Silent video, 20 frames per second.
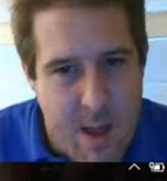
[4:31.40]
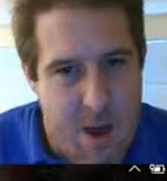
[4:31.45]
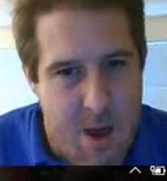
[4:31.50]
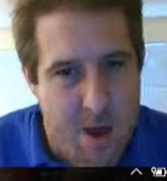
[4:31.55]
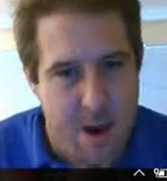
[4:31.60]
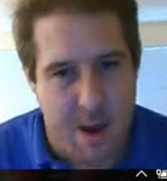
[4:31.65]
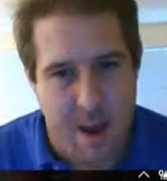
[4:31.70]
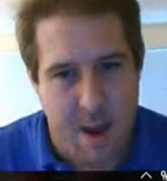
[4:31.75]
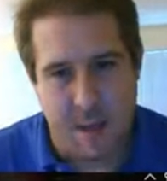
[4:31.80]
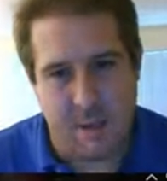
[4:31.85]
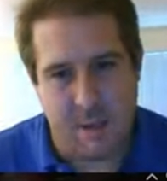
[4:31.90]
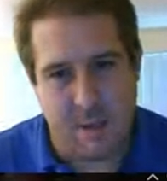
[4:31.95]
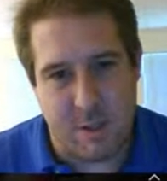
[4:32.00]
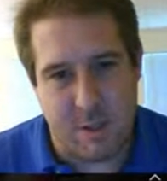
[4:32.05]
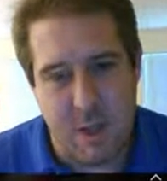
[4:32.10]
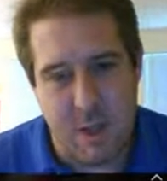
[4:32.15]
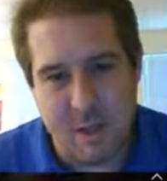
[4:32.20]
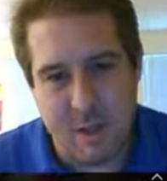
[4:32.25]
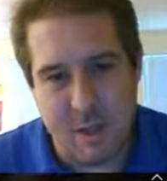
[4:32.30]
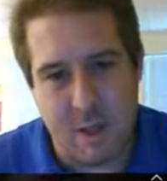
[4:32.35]
All right,
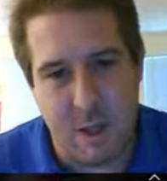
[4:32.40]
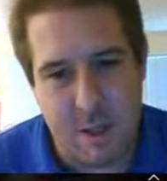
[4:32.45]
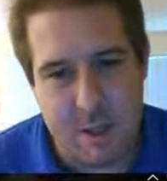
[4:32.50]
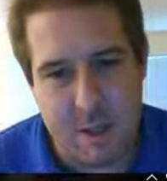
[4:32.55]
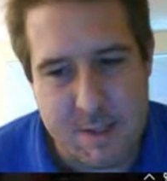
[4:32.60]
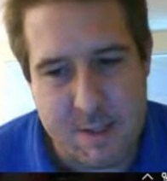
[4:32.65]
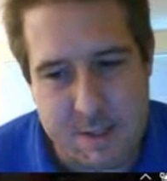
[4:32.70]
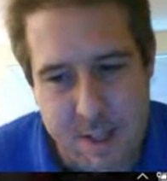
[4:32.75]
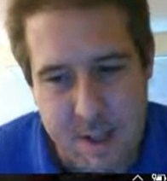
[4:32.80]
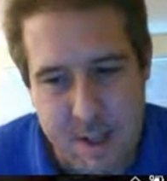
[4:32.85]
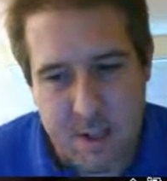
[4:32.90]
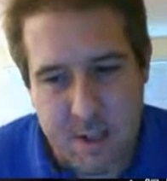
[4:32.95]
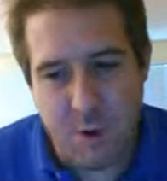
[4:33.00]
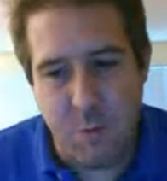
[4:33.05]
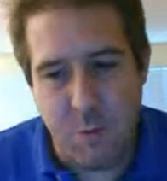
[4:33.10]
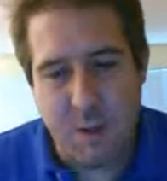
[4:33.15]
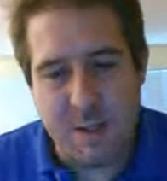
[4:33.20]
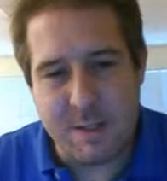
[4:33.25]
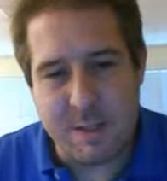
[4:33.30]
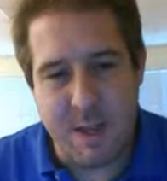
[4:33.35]
so let's look to see,
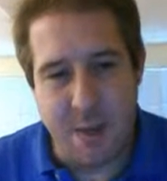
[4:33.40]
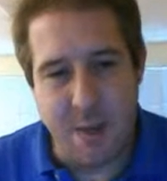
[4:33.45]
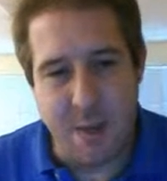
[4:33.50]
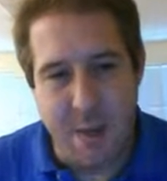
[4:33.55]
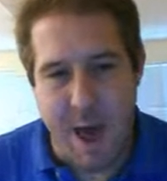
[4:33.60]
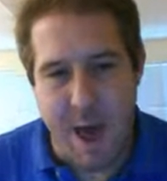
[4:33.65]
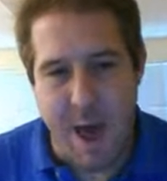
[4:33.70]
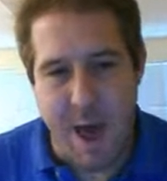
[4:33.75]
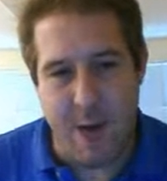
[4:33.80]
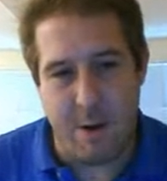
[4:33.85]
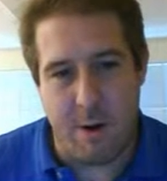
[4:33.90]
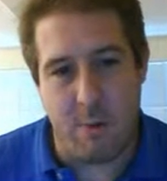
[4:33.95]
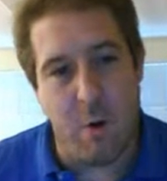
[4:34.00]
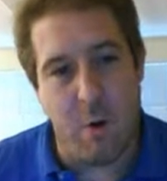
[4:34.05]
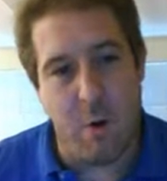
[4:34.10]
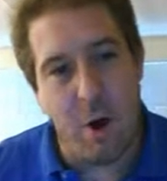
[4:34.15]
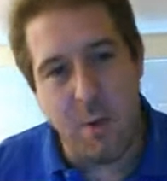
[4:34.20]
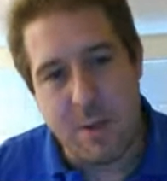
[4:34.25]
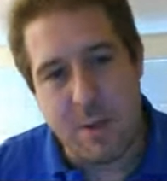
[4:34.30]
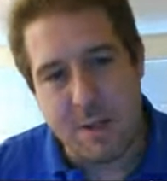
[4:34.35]
do we see a pattern?
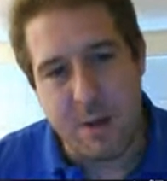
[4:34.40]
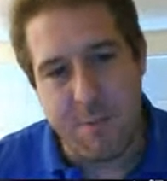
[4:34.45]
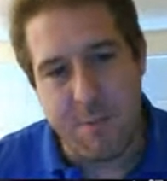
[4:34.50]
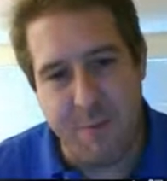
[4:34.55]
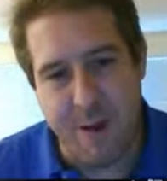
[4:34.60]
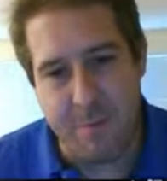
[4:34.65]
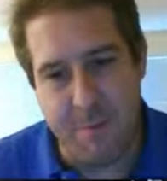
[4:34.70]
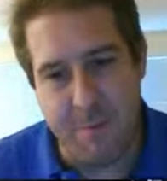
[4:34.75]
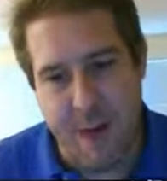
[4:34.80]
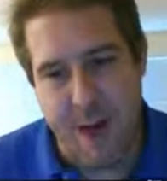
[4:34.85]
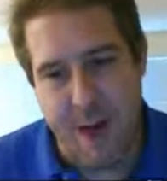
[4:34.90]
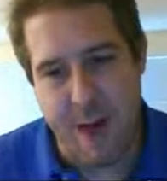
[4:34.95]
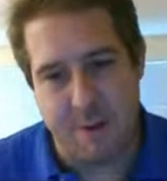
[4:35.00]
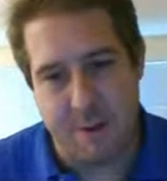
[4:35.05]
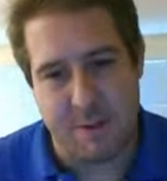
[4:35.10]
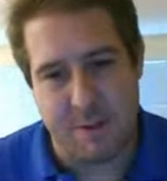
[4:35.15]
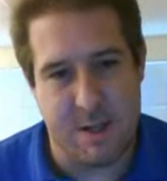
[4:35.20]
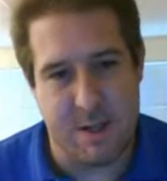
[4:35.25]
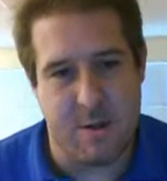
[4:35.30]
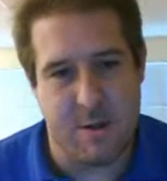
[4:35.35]
We're always going to find
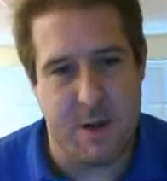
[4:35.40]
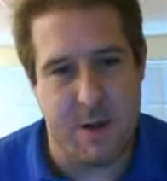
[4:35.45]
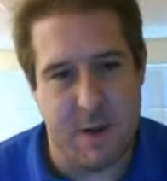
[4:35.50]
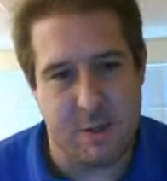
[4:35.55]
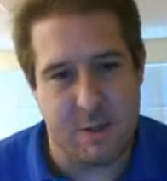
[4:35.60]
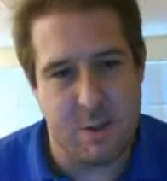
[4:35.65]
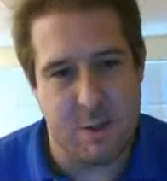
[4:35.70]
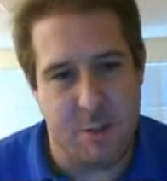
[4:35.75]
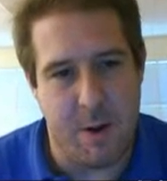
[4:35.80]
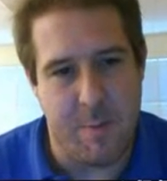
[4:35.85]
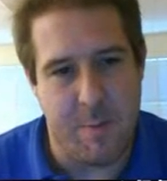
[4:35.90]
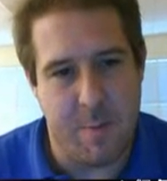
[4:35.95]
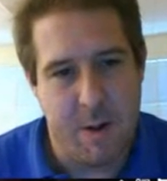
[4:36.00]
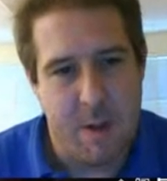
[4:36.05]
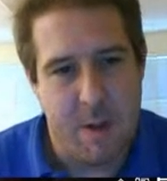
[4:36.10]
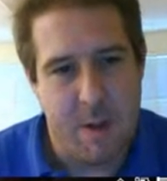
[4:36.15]
patterns here in algebra.